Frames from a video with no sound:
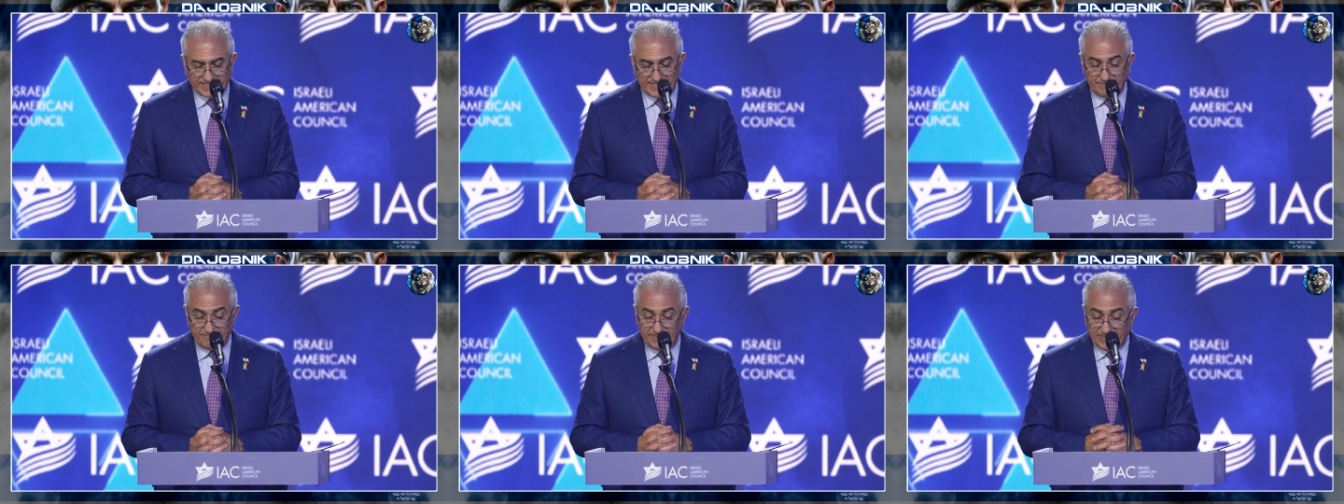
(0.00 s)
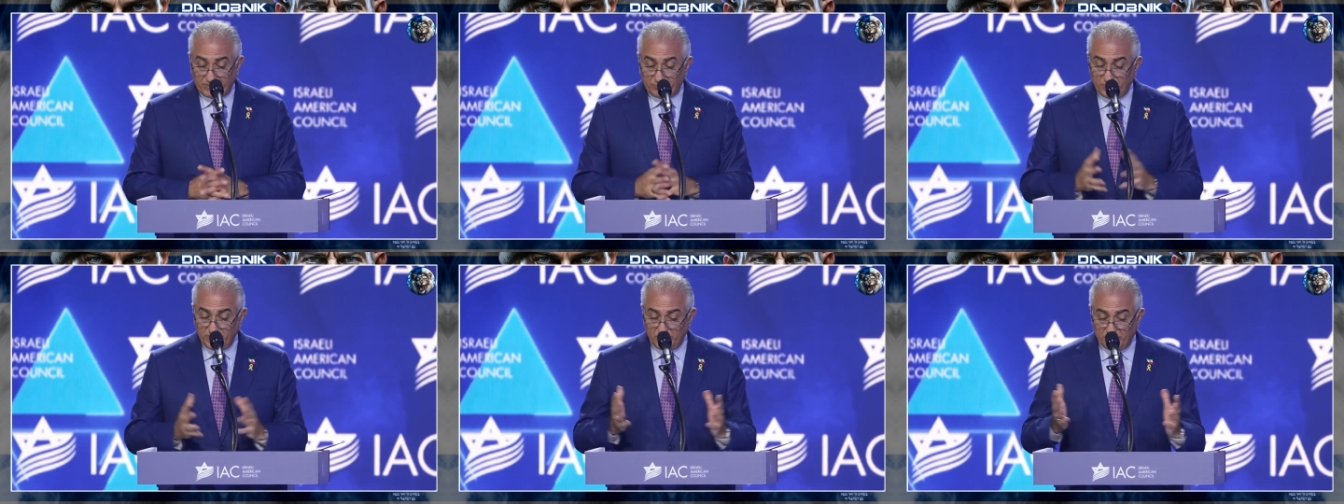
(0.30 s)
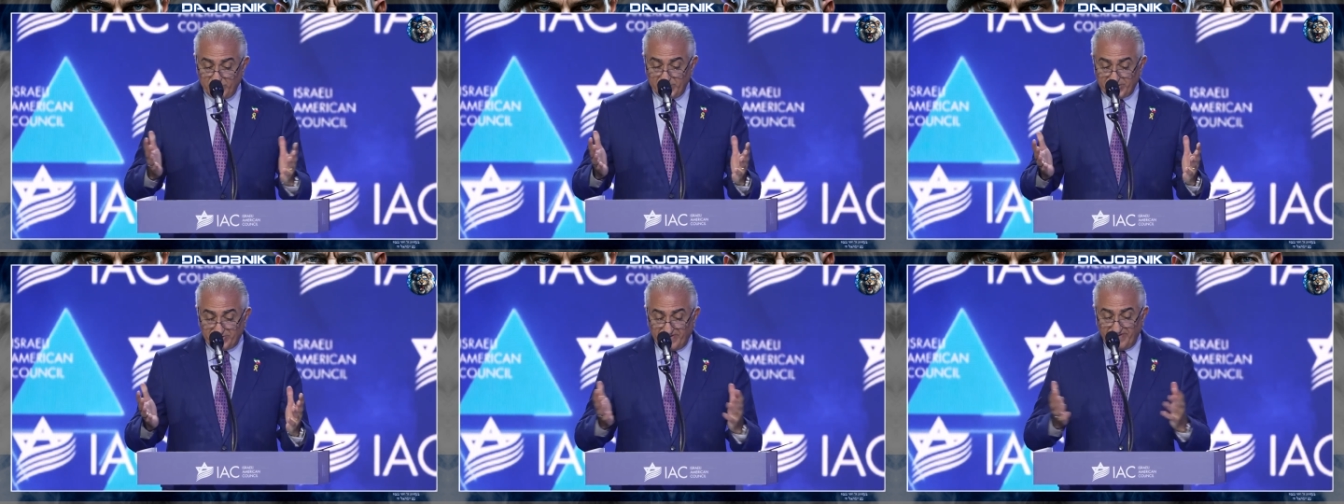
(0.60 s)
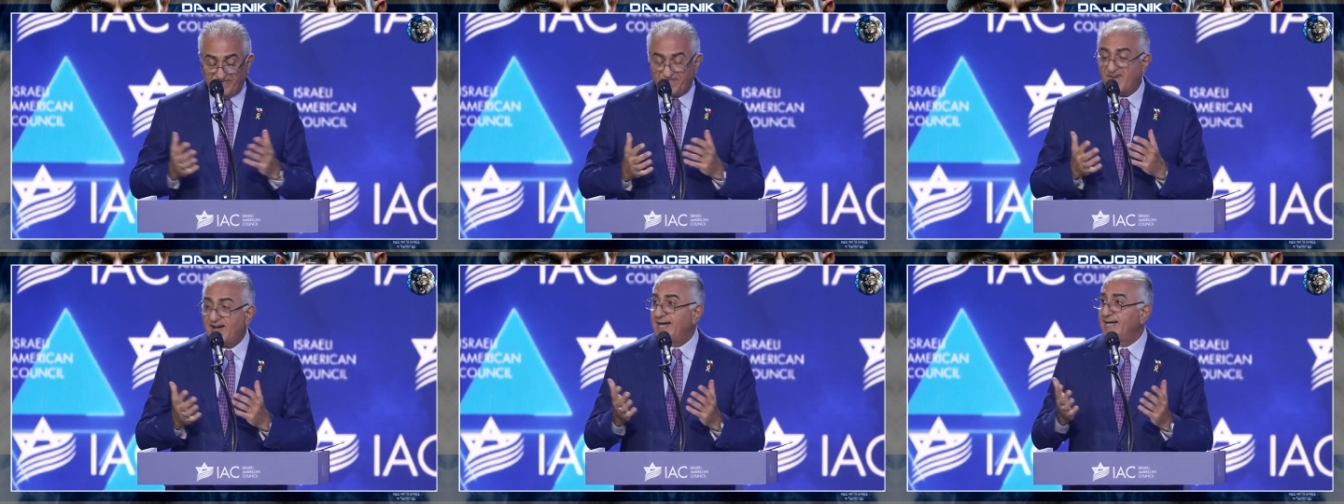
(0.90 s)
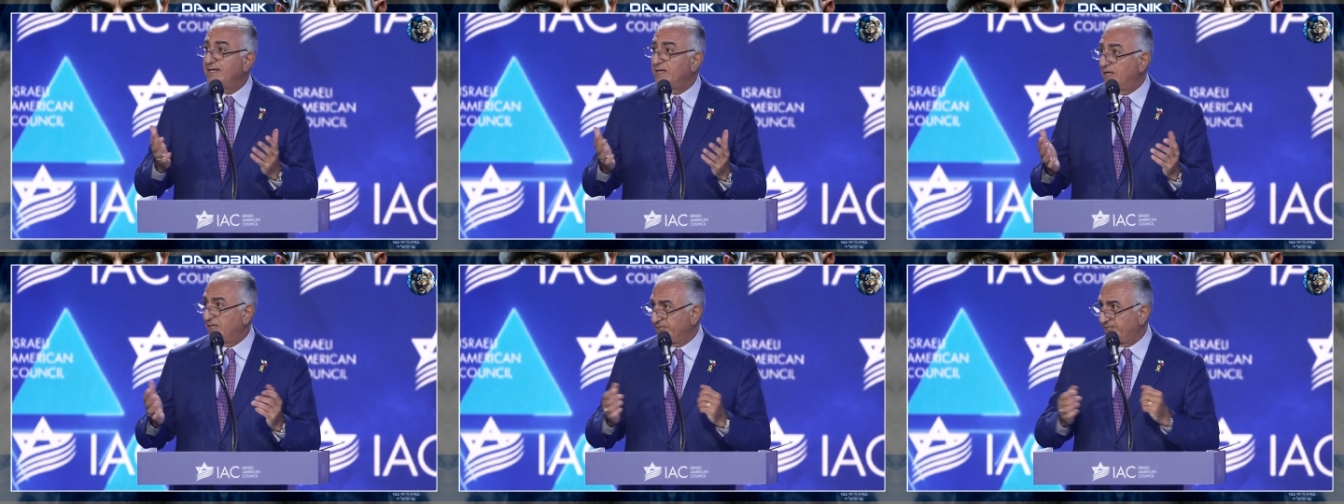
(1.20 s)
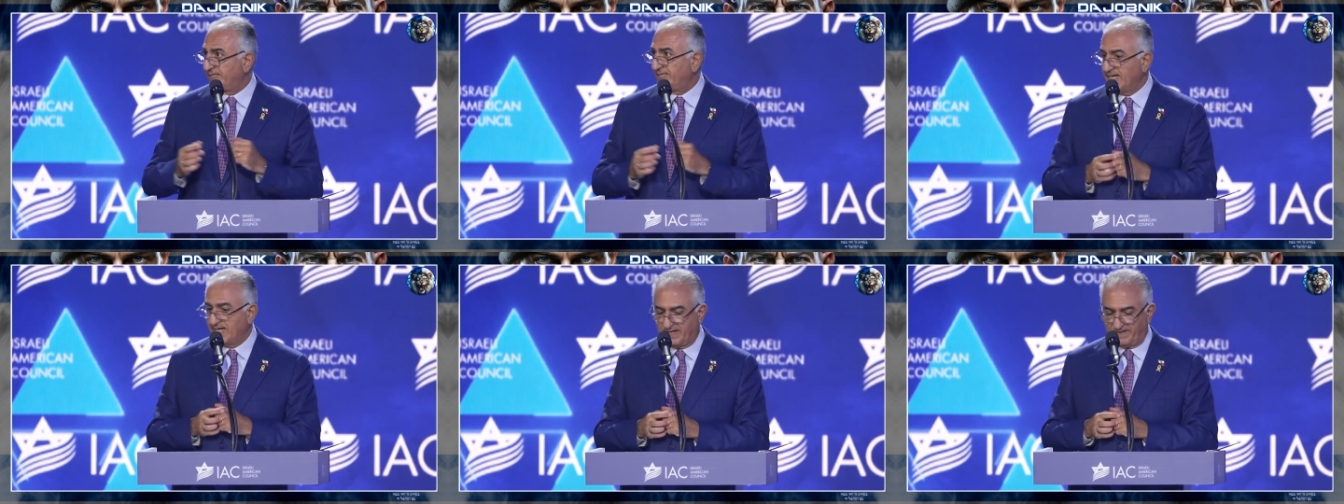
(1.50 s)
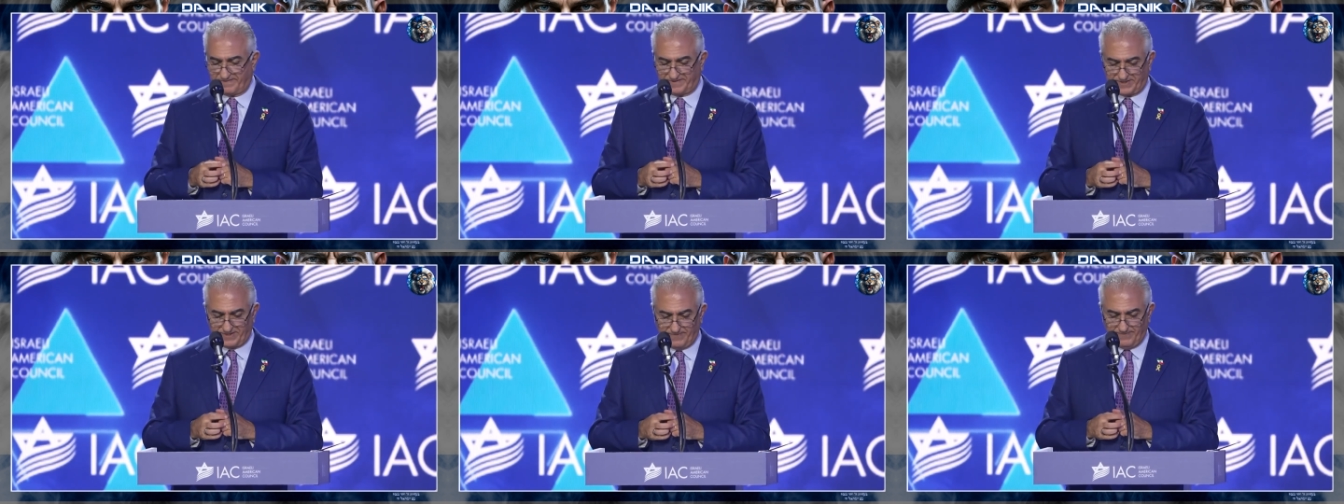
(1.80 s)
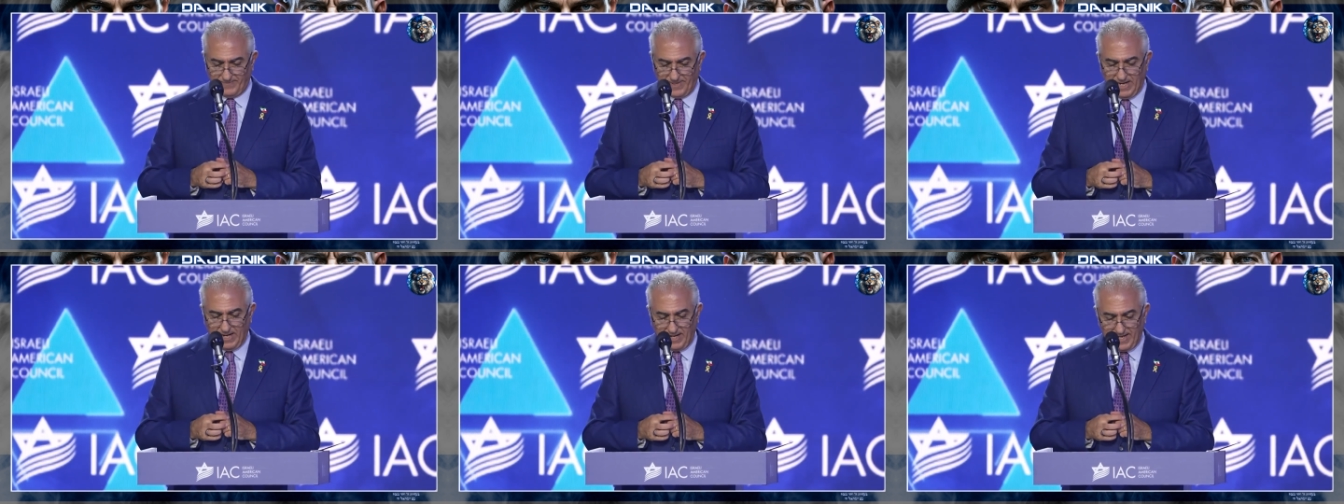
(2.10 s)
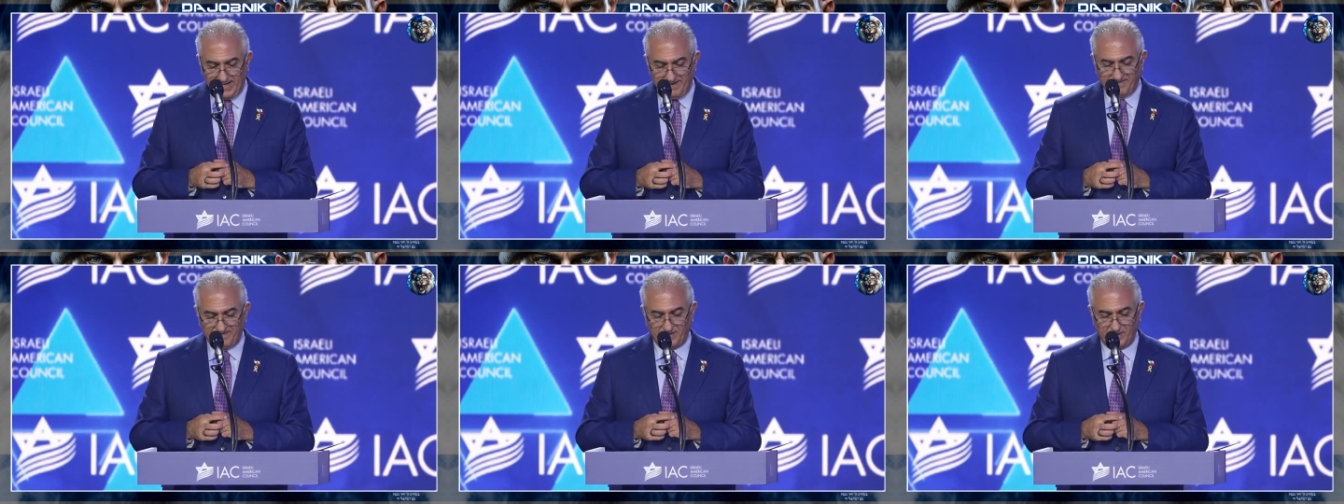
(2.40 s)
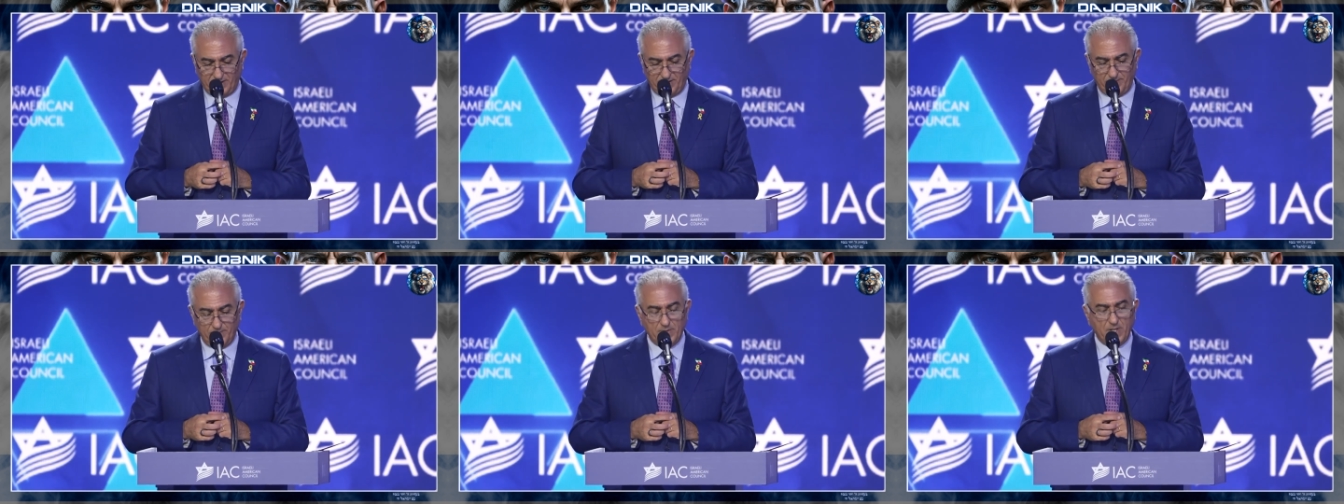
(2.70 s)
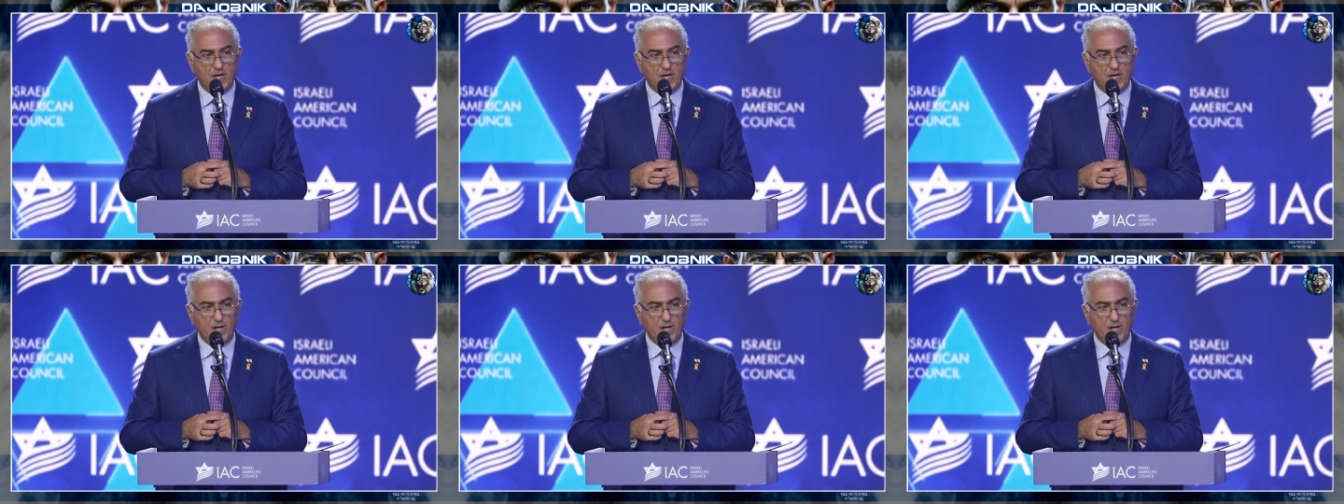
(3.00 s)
in between which we find ourselves, however,